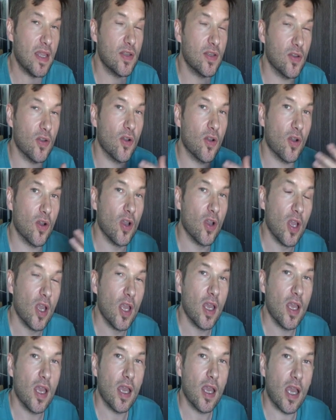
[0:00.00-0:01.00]
So
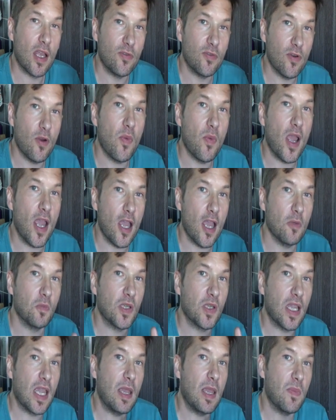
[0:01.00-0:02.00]
a drummer helps
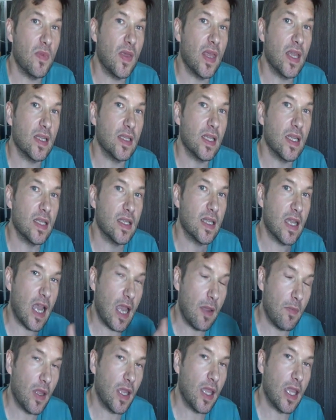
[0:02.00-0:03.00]
keep things in
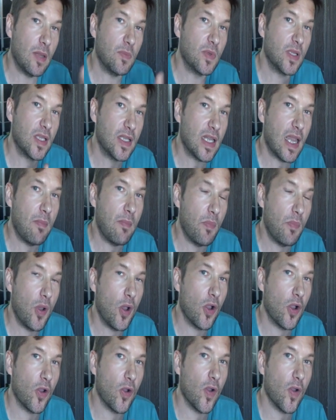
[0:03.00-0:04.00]
time and keeps the
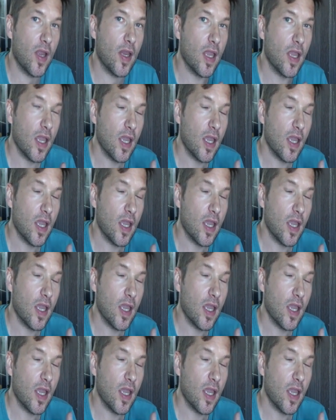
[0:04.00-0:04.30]
tempo going.